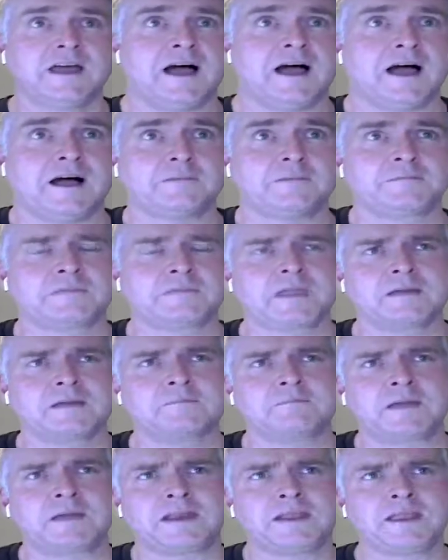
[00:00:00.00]

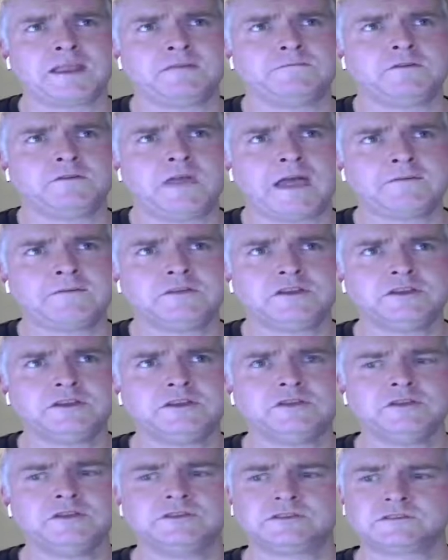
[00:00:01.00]
But if you haven't
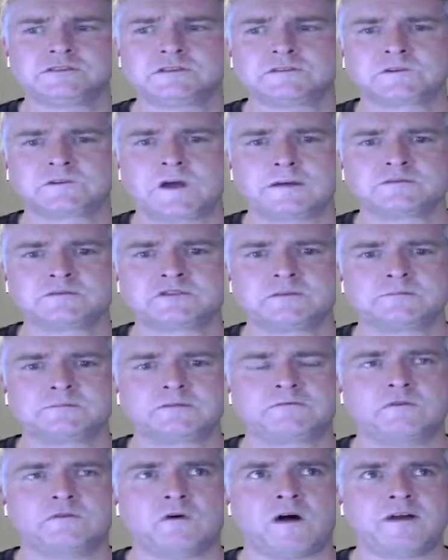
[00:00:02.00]
used TypeScript
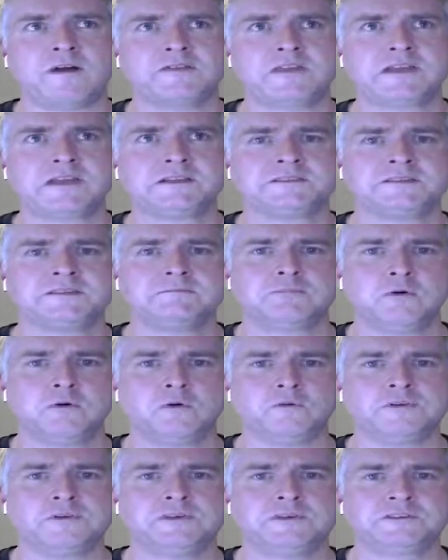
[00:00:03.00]
before, I think it's
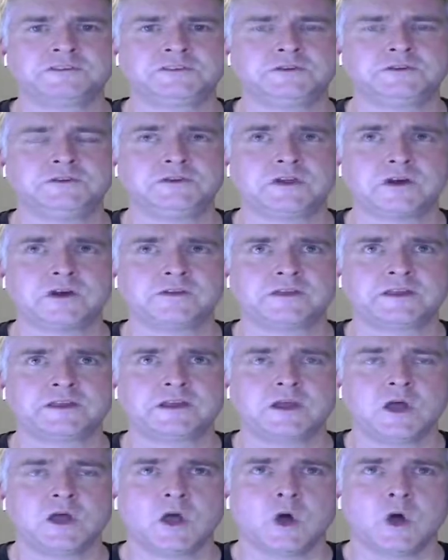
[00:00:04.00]
important to know that
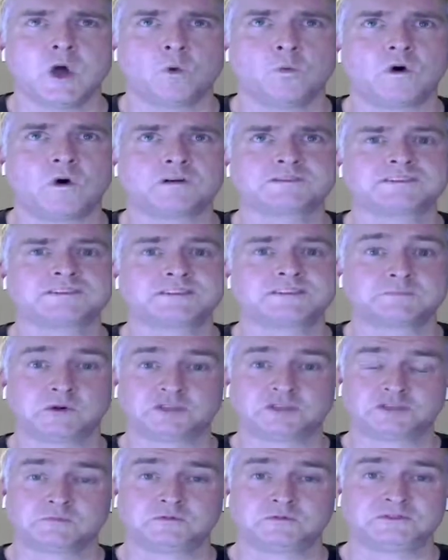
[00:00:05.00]
whilst it's
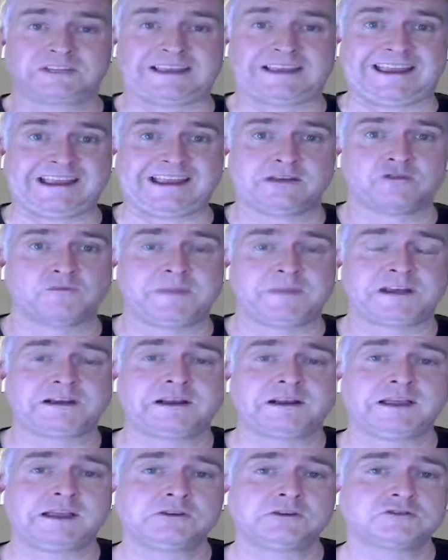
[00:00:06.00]
possible to
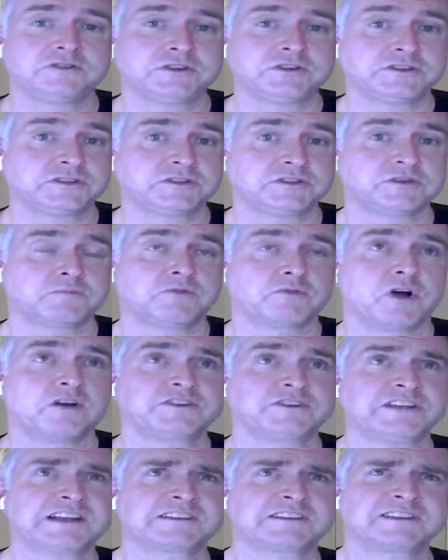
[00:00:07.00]
incrementally introduce it to projects,